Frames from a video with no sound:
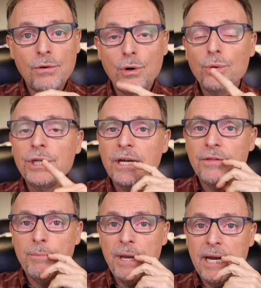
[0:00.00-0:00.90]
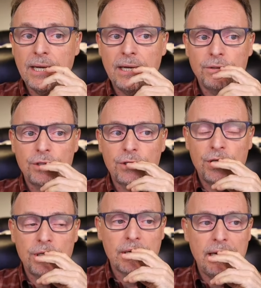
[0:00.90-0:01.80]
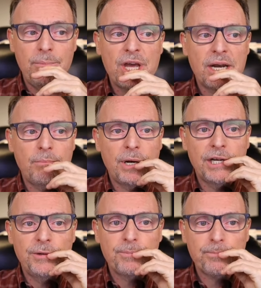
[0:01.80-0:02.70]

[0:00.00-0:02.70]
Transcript: only on the paid accounts. Just keep that in mind.